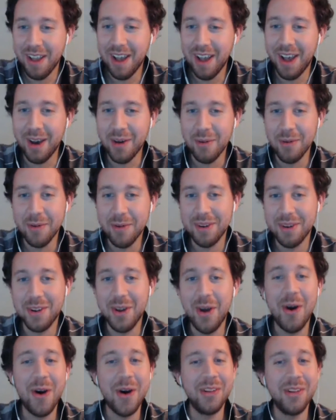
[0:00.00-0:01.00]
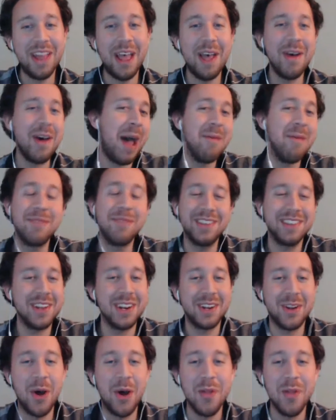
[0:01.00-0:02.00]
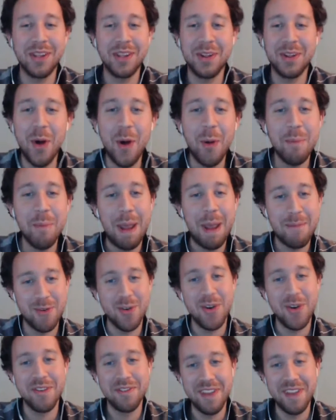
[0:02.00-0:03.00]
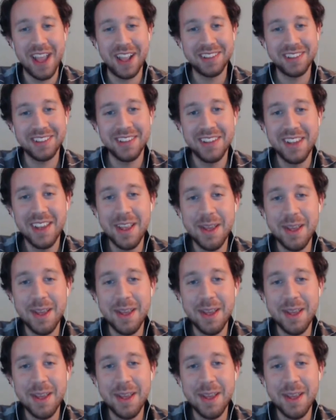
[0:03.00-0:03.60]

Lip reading: called, I'm just going to call it the Culpepper effect.